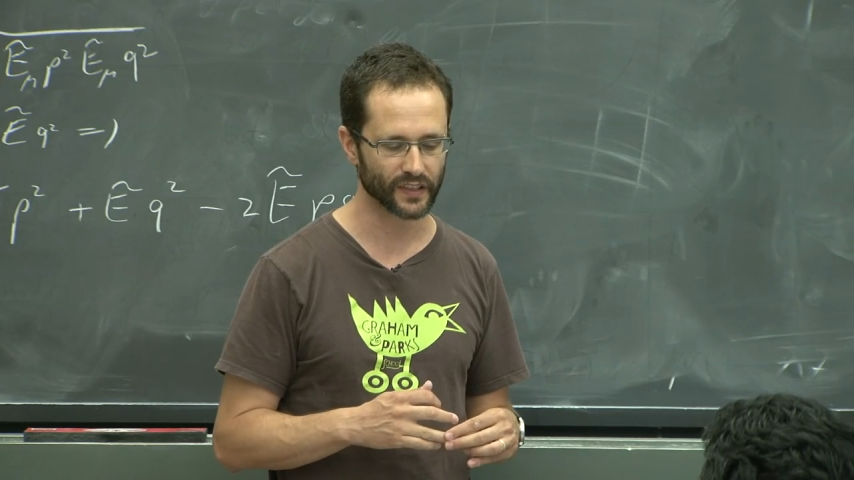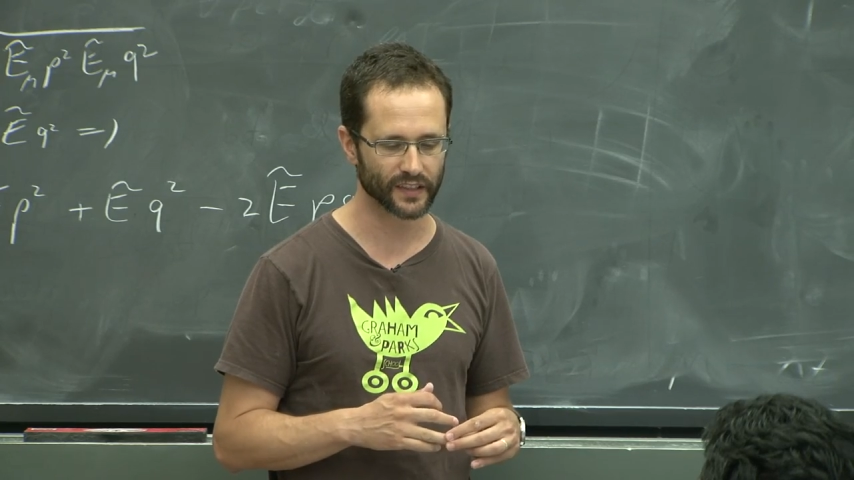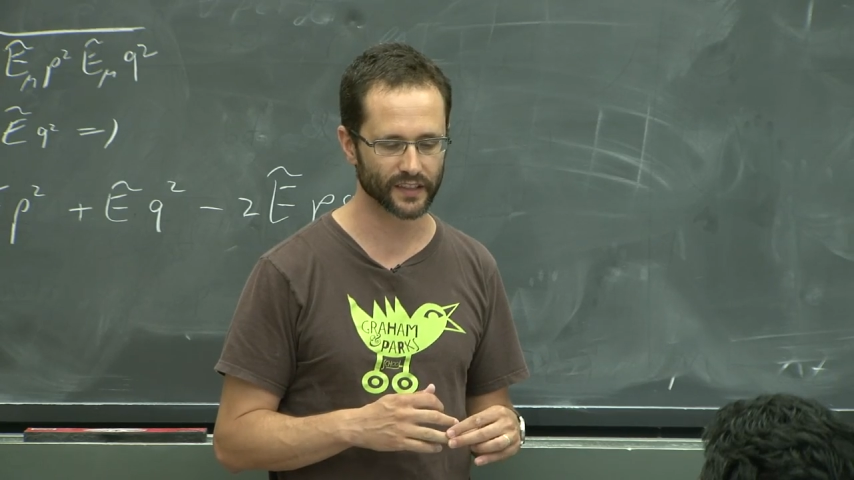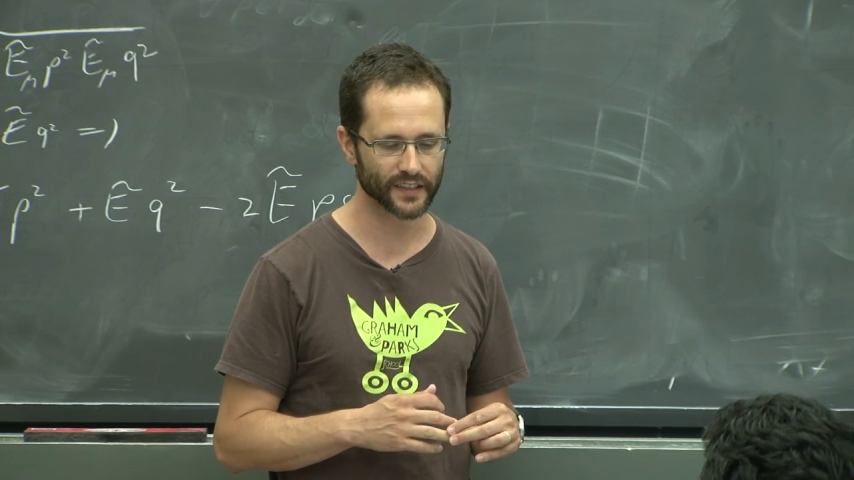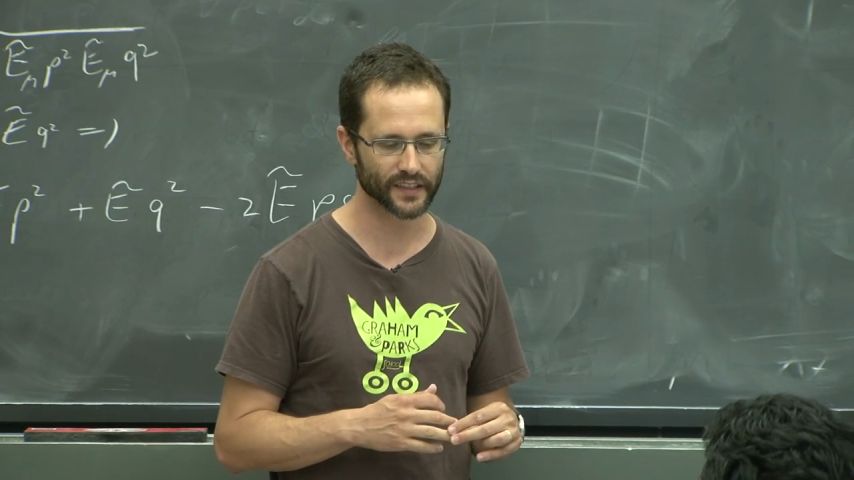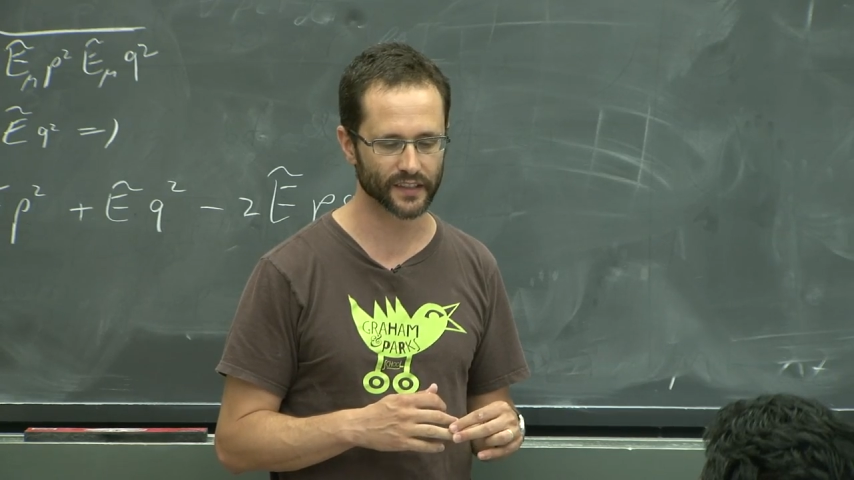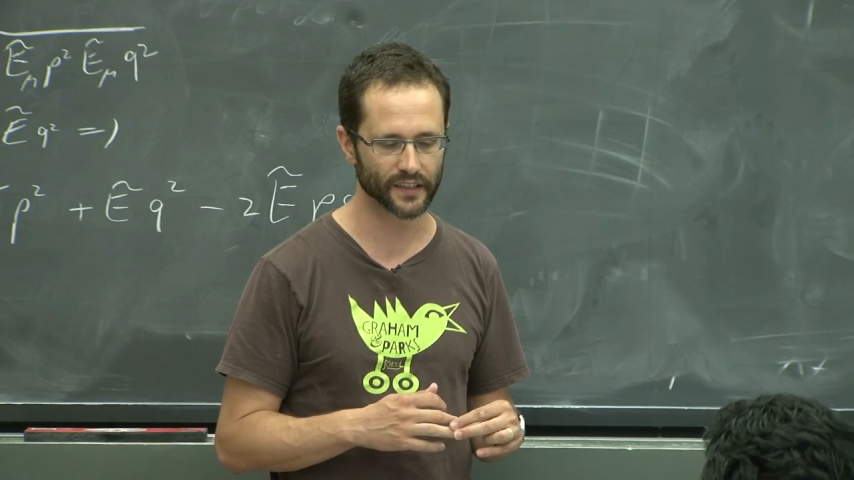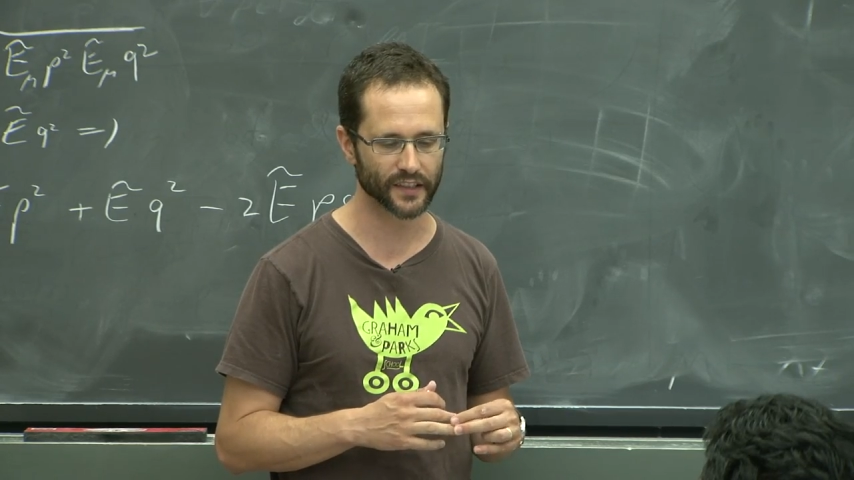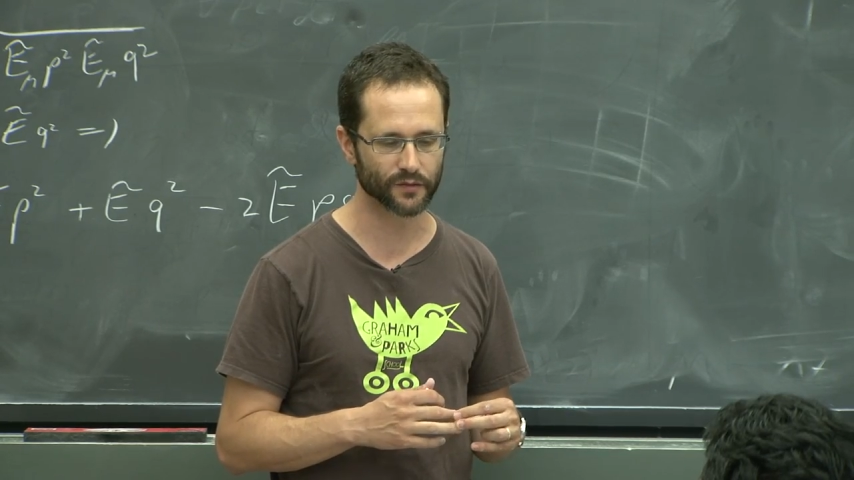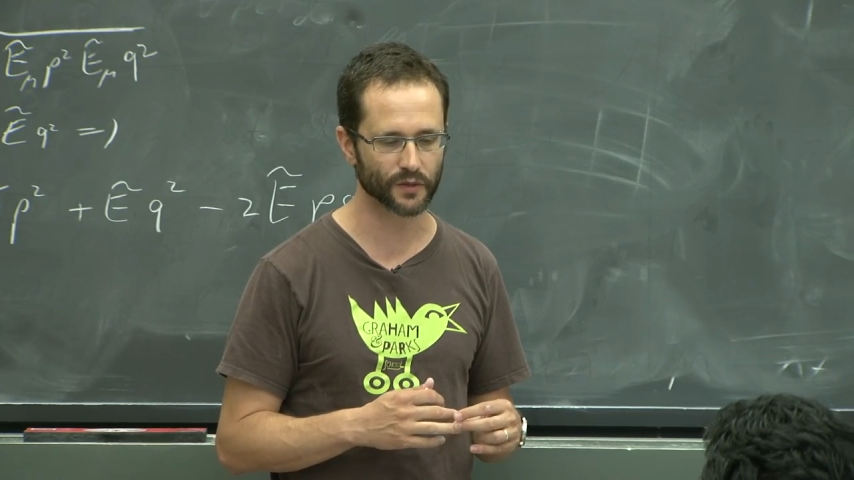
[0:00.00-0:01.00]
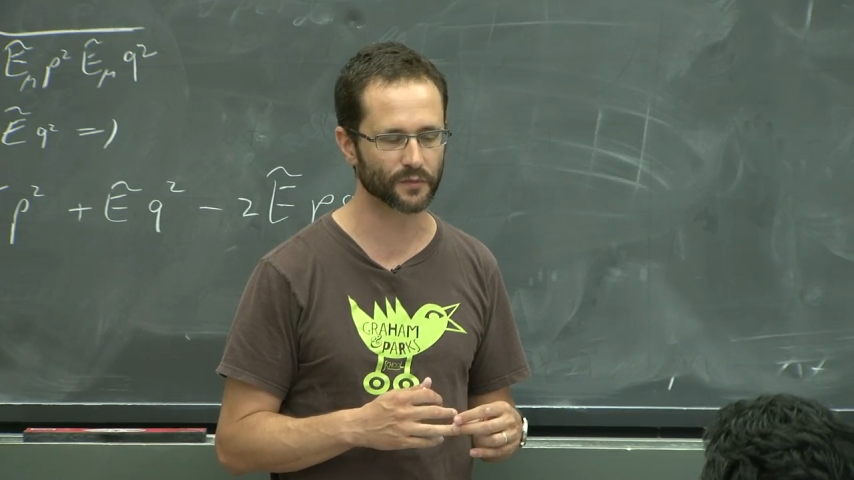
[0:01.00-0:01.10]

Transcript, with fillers: it will